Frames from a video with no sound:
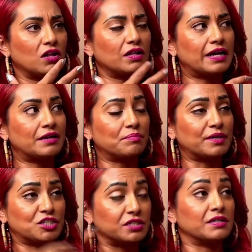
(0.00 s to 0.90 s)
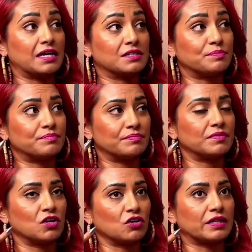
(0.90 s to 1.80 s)
but she has
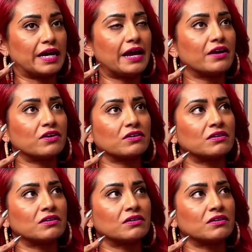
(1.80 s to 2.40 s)
curly hair.